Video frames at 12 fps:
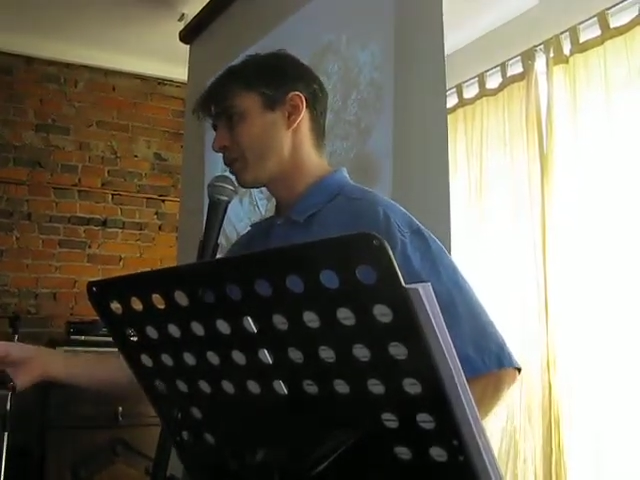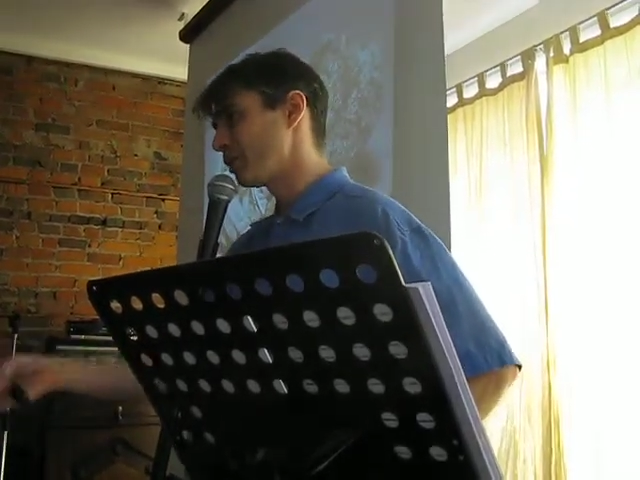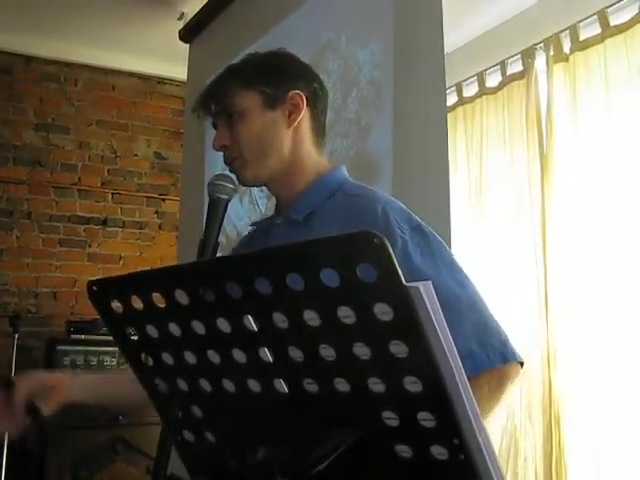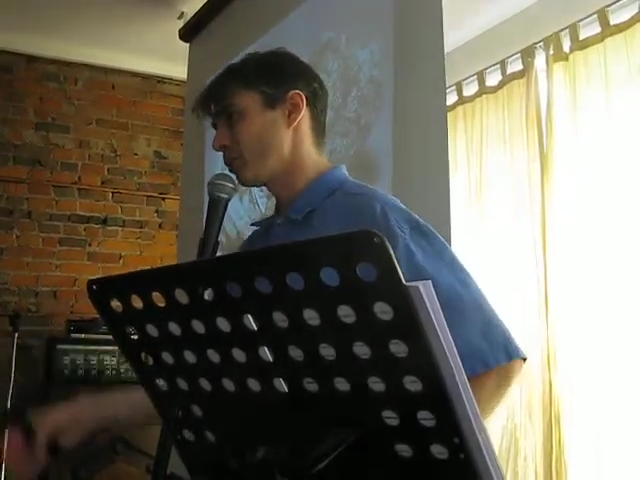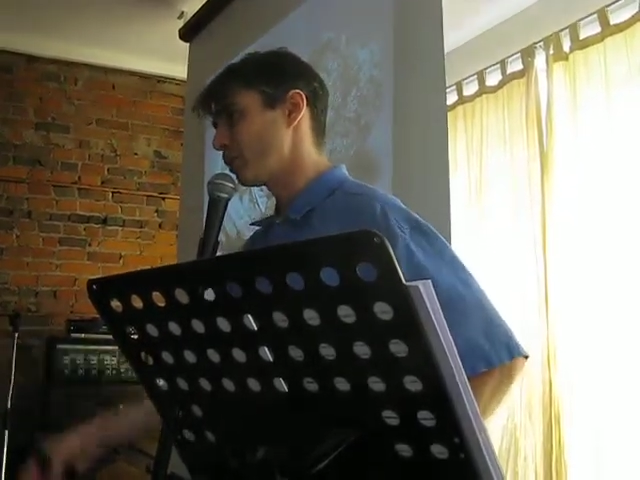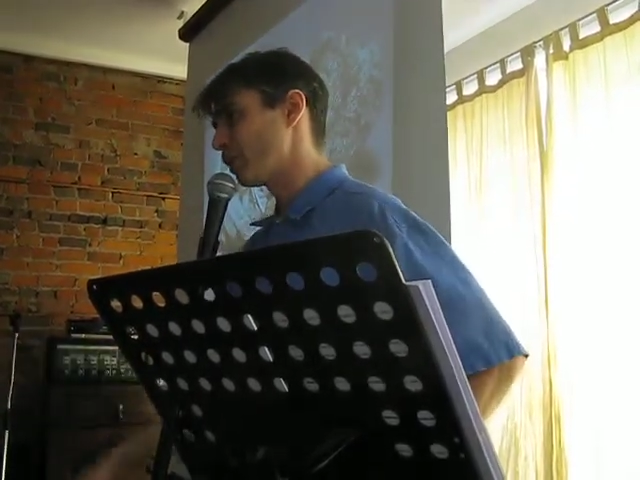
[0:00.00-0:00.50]

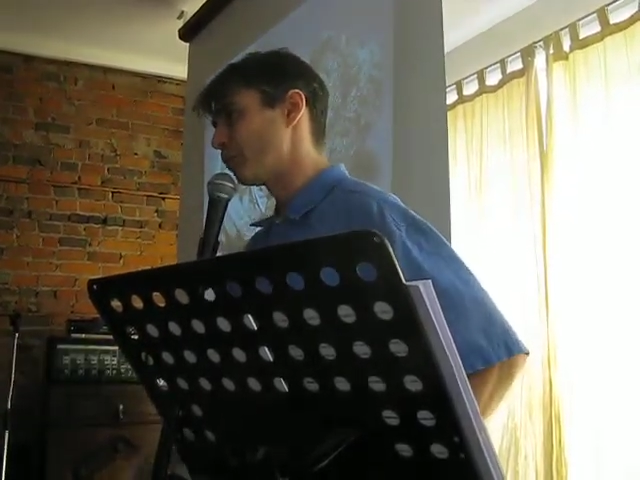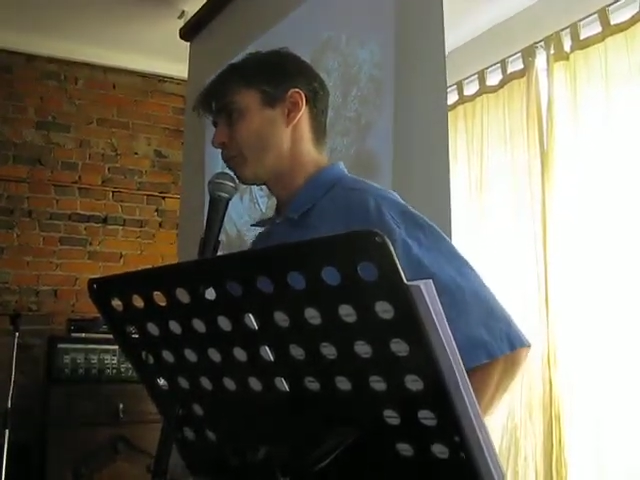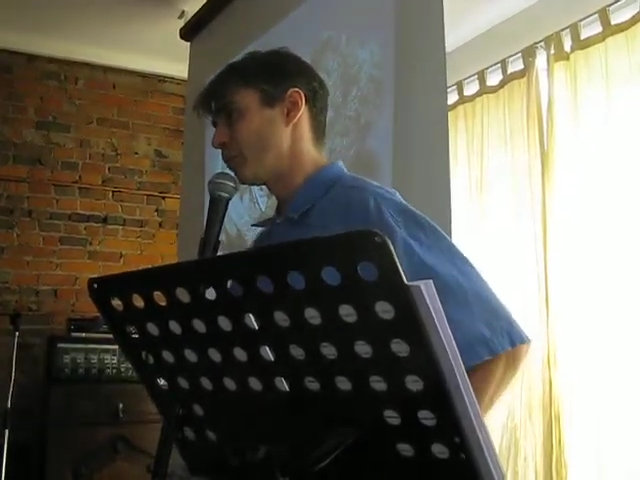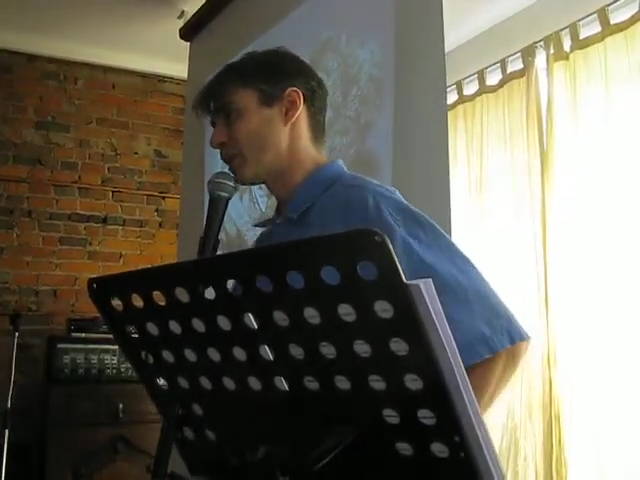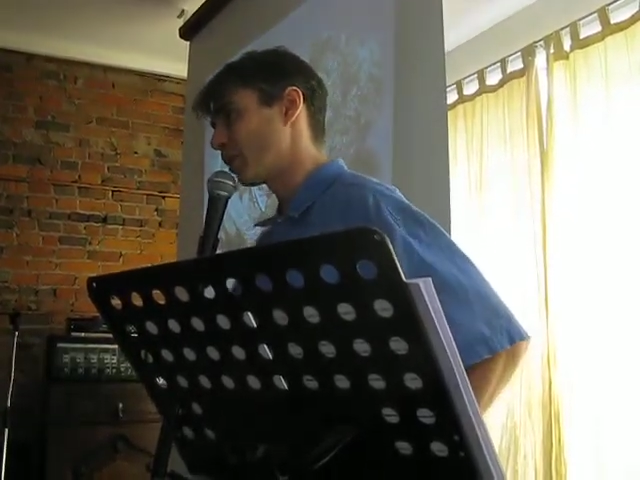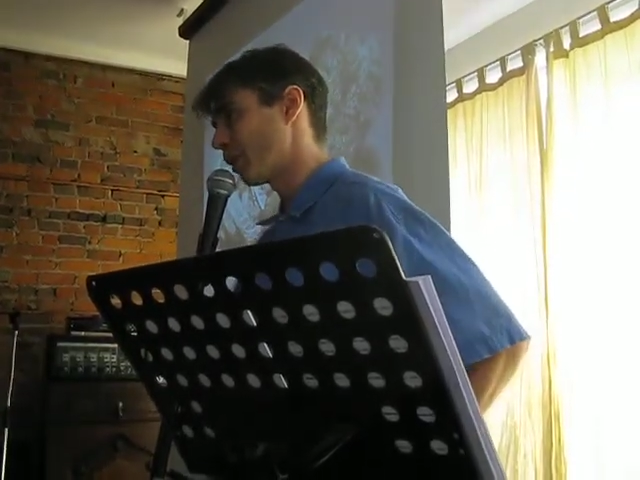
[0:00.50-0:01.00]
to
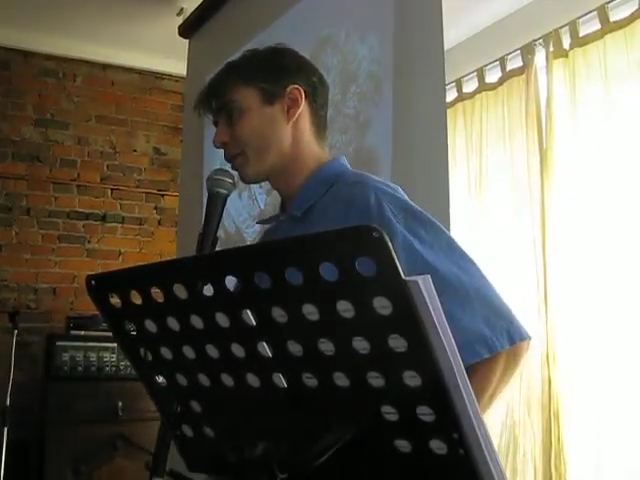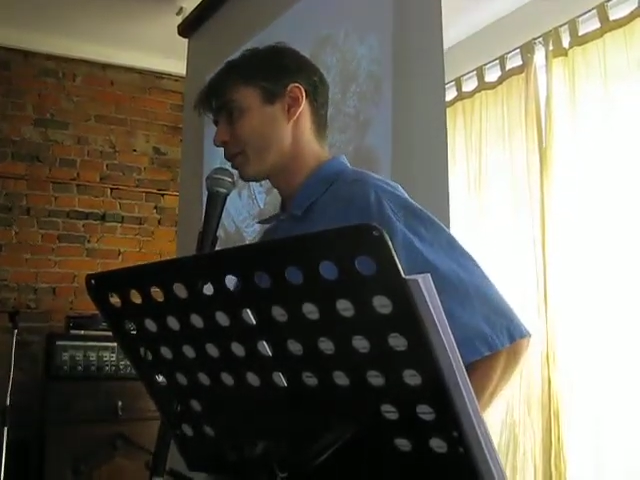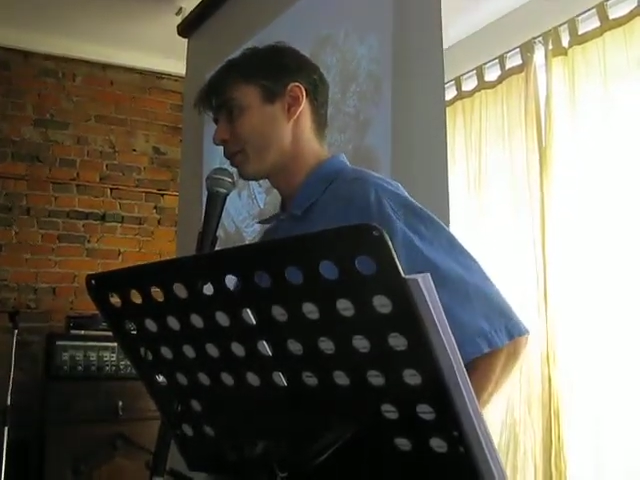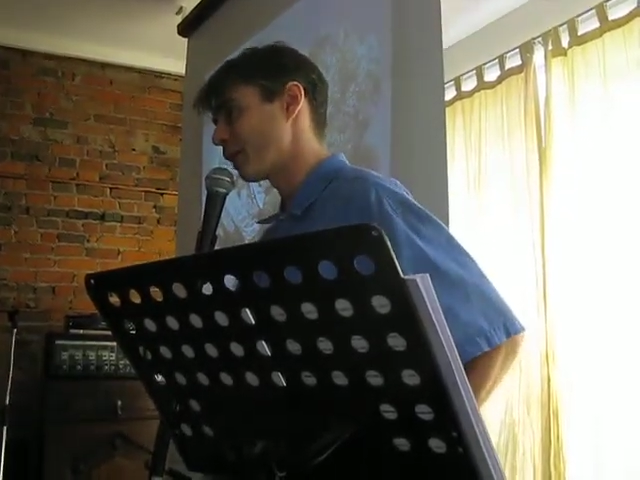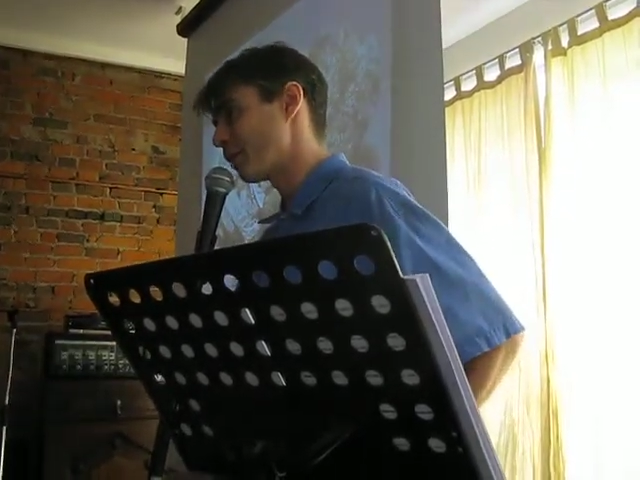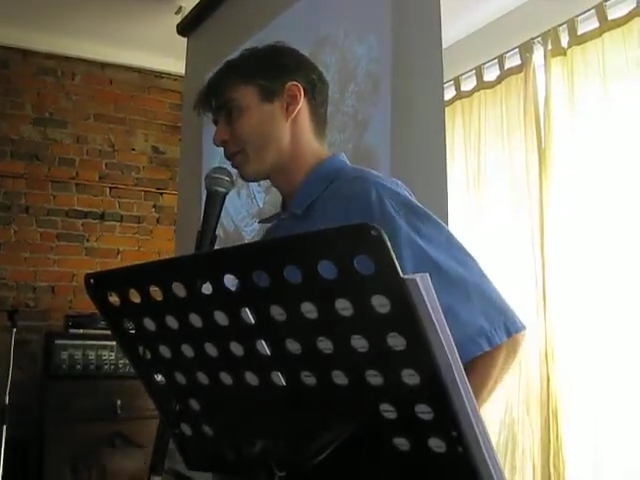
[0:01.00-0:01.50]
be
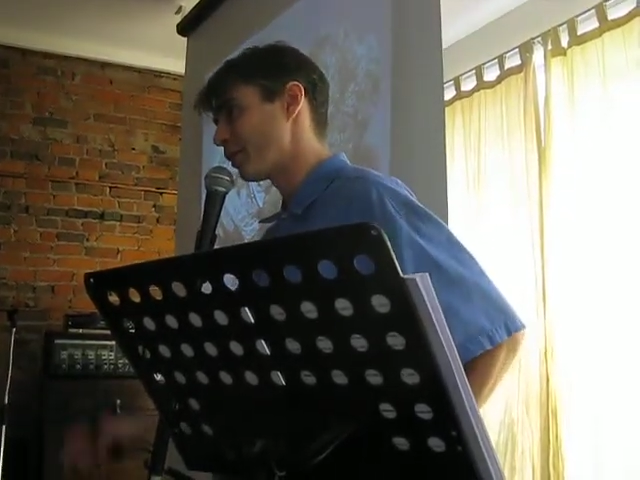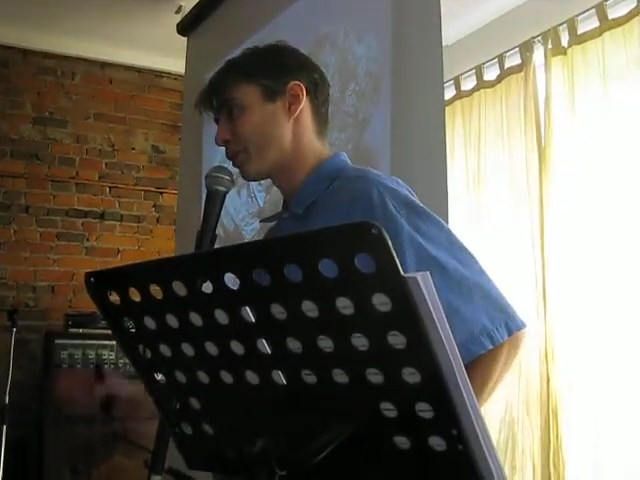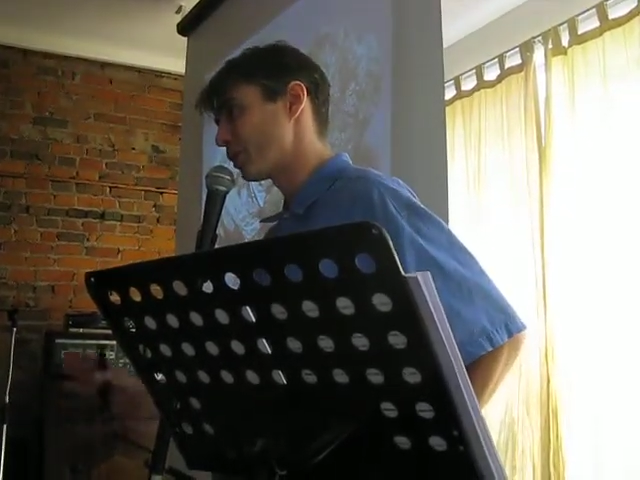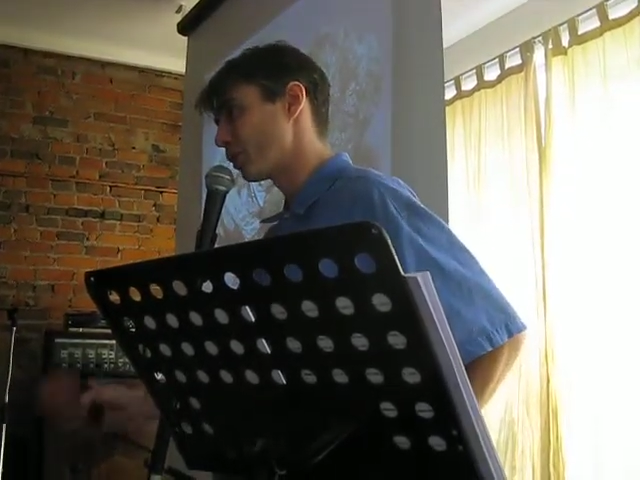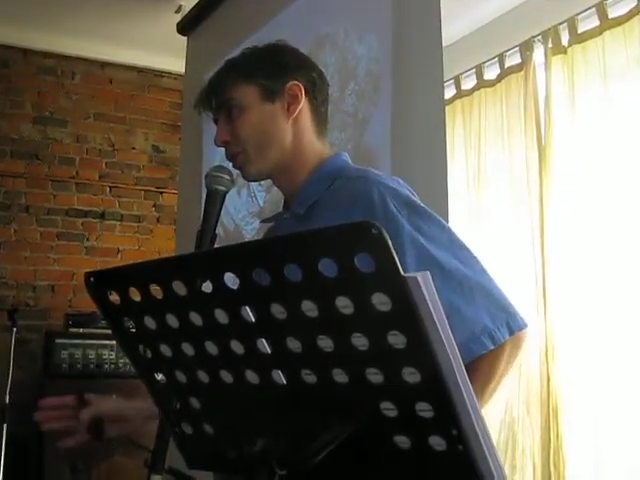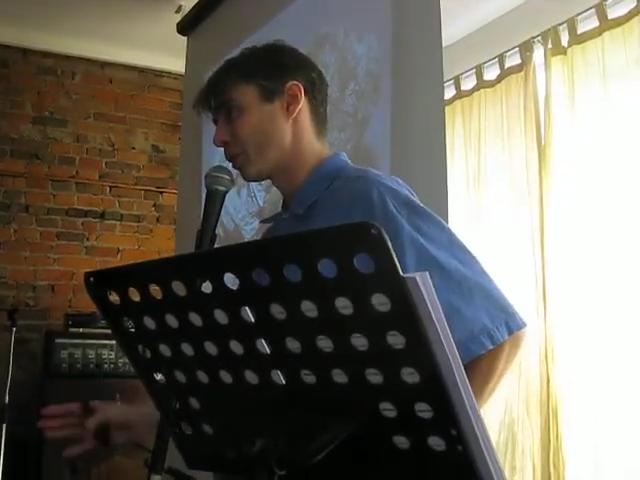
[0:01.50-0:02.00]
cross-examined
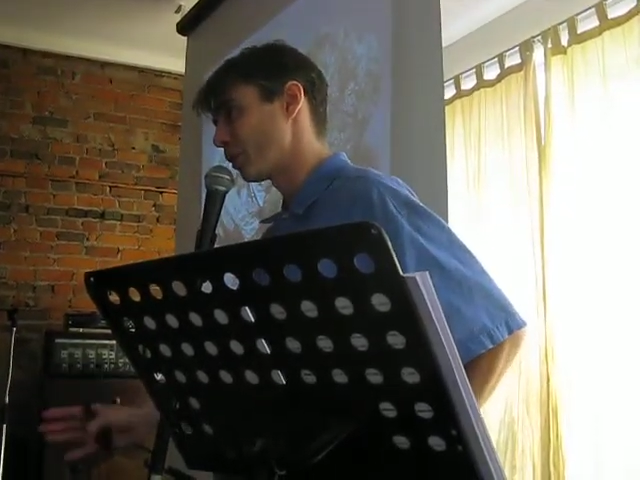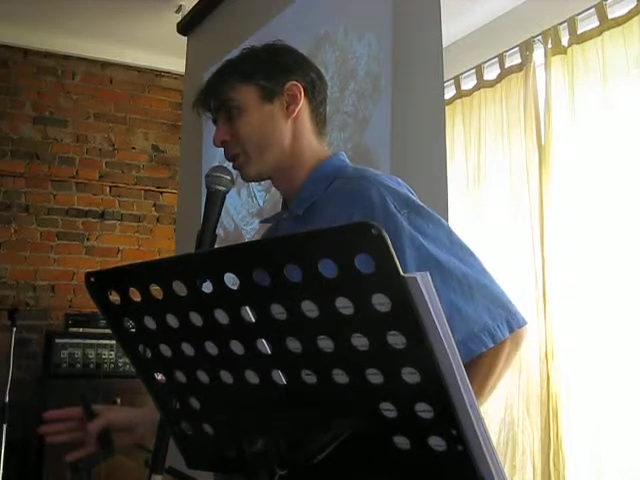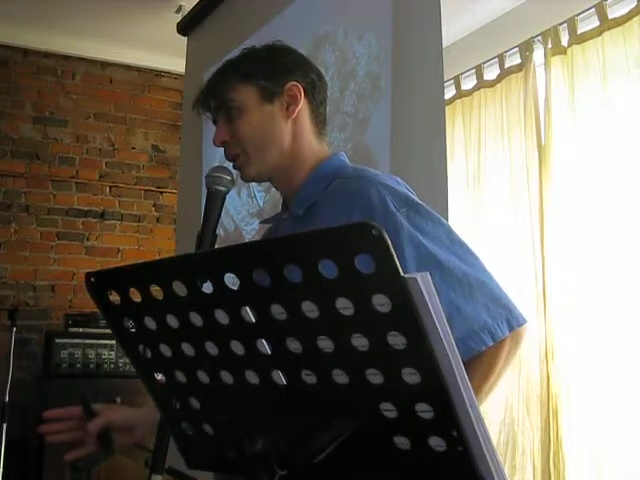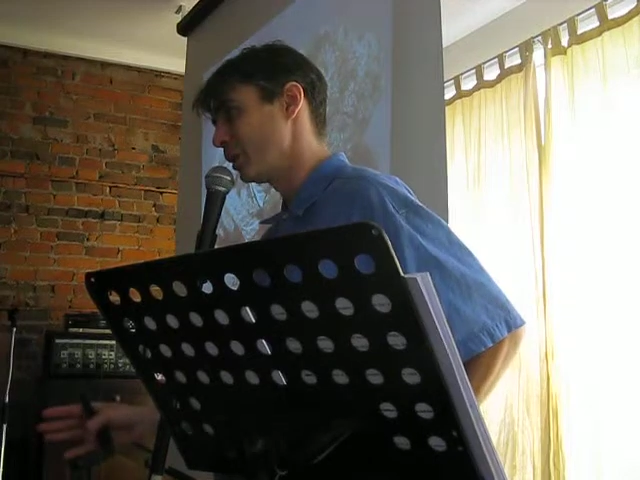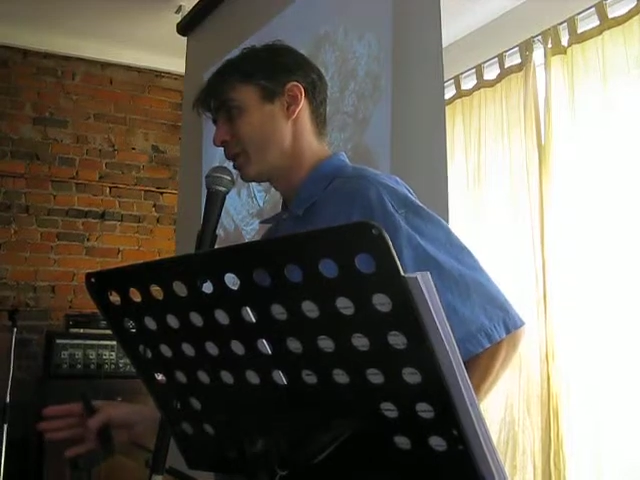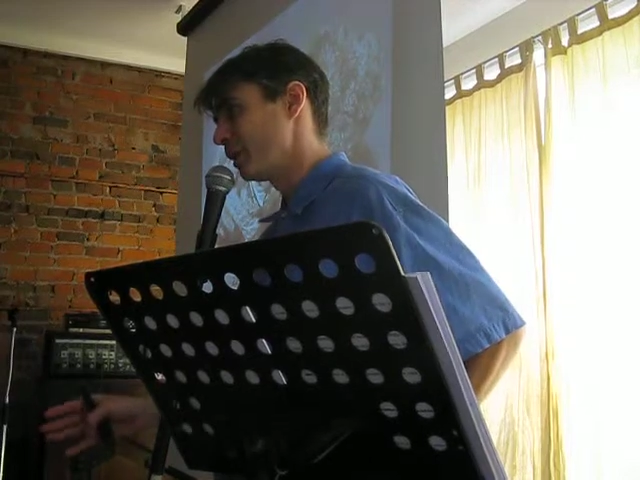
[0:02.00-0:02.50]

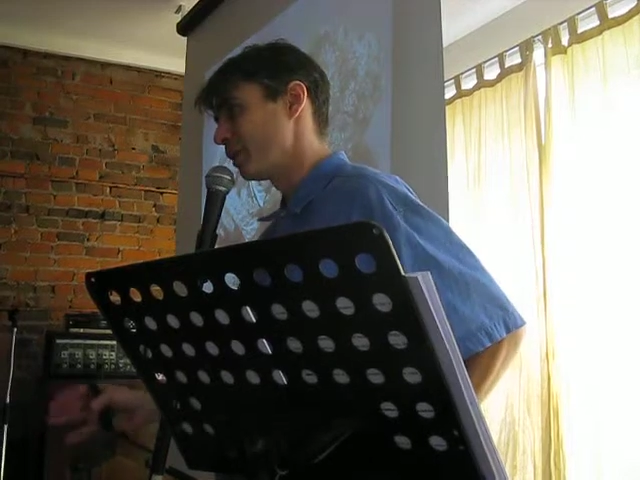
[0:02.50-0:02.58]
thoroughly